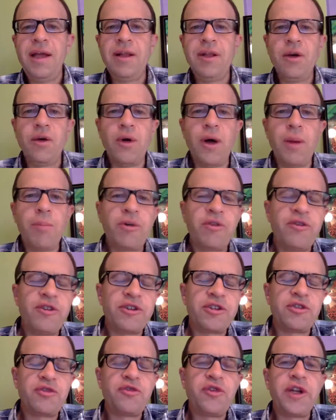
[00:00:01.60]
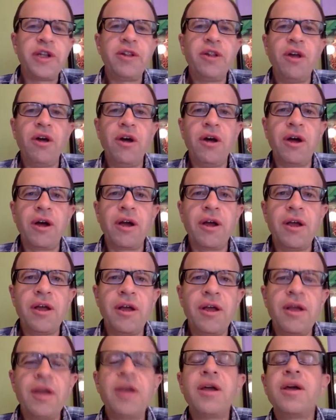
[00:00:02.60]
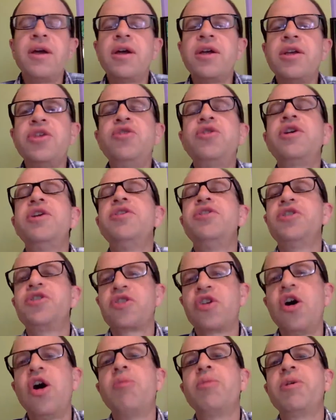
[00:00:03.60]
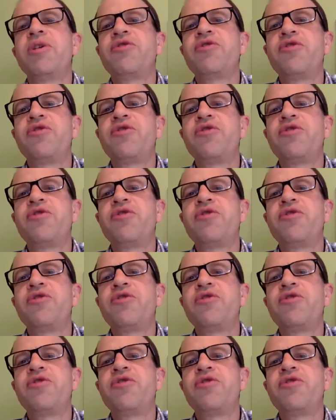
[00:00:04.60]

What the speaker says: Hello, I'm Professor Fred Long. You can just call me